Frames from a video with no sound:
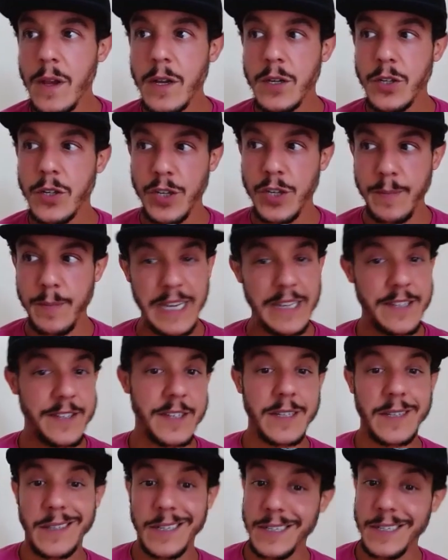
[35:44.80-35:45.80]
She
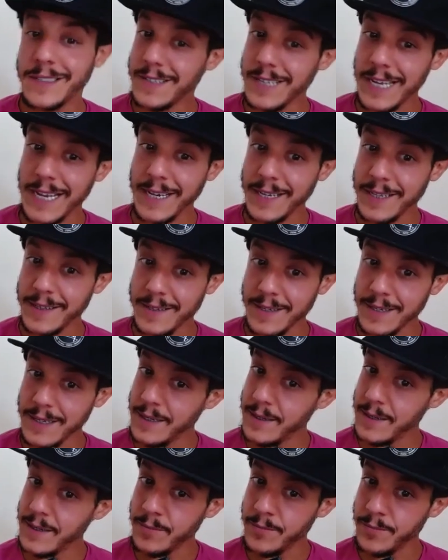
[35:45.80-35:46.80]
basically is saying to
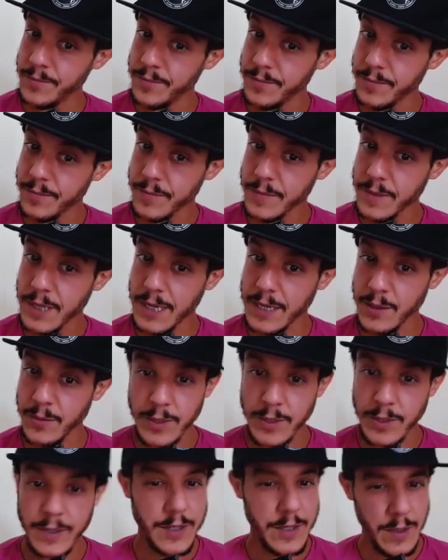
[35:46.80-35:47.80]
him kind of
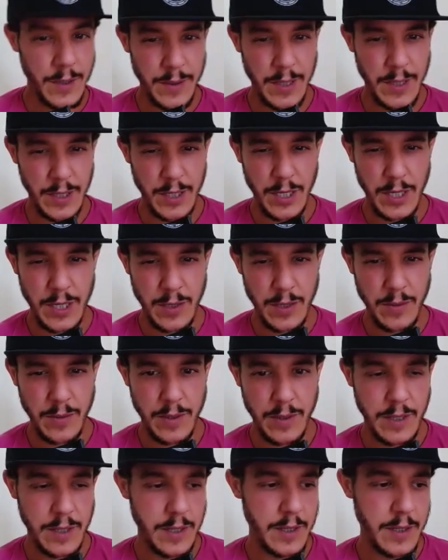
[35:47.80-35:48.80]
what's going
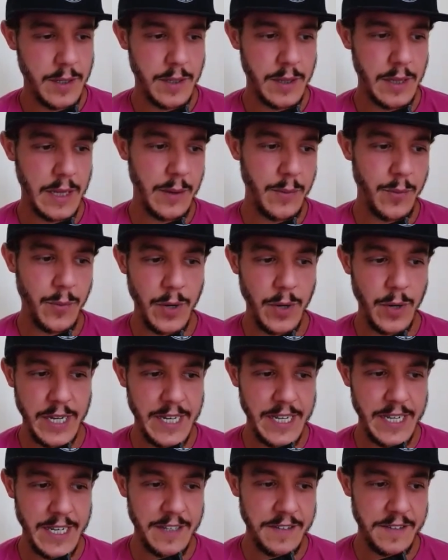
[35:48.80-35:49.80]
on, like what
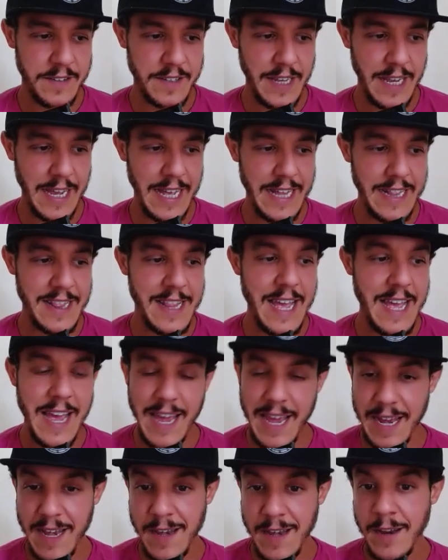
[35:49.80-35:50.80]
it is. And
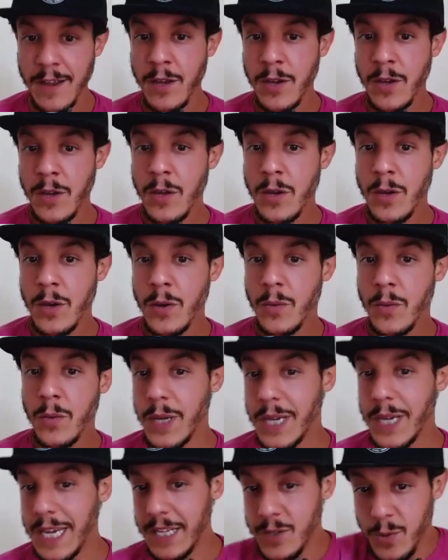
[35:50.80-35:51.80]
then
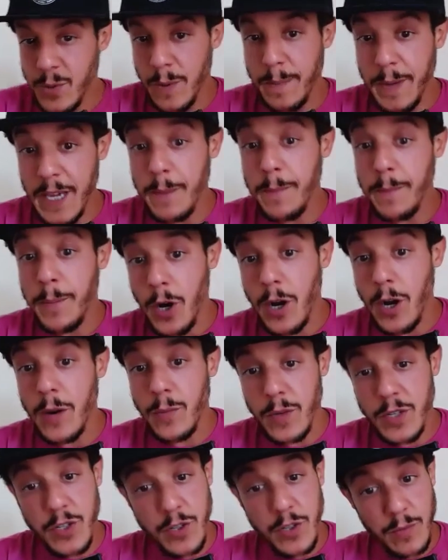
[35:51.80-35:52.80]
we get to a big
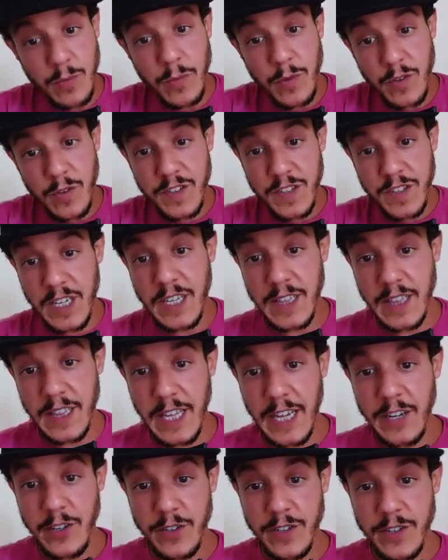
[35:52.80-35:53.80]
part, which we'll see in
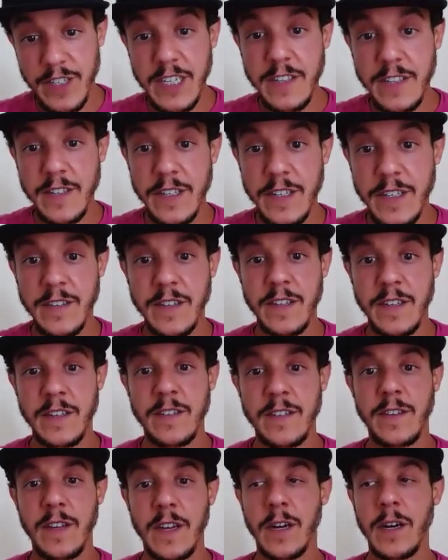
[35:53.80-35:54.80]
later seasons,
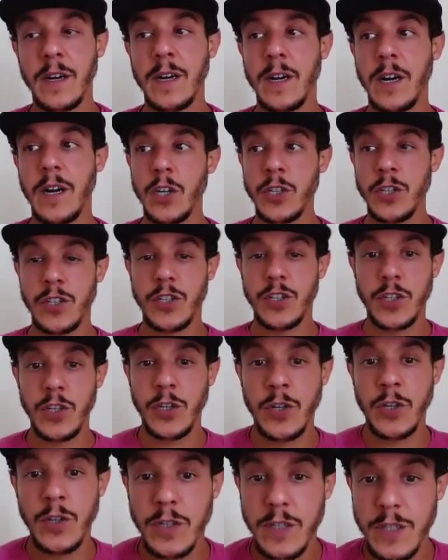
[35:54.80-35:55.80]
is
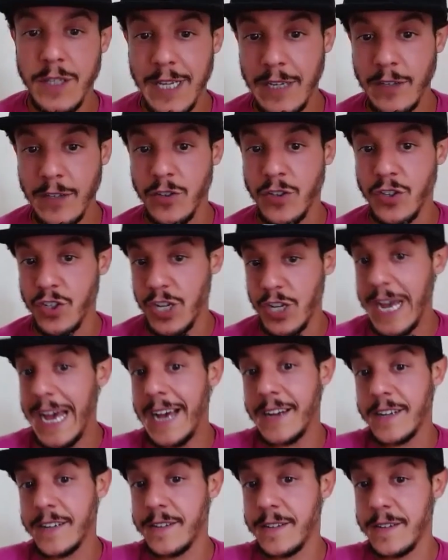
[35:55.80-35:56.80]
Unser tells
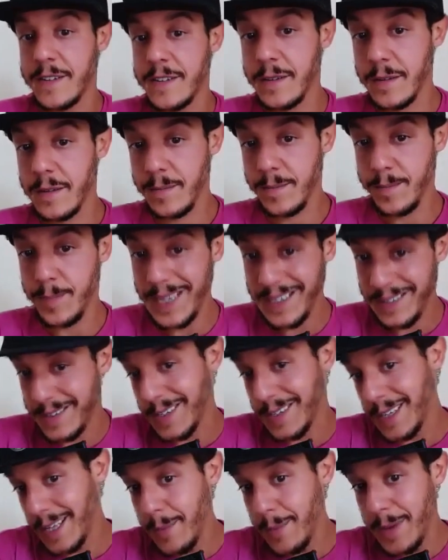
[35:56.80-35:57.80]
Jax
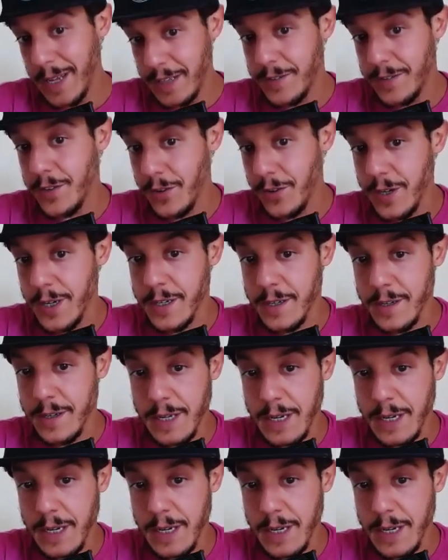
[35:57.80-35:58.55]
basically about Turek.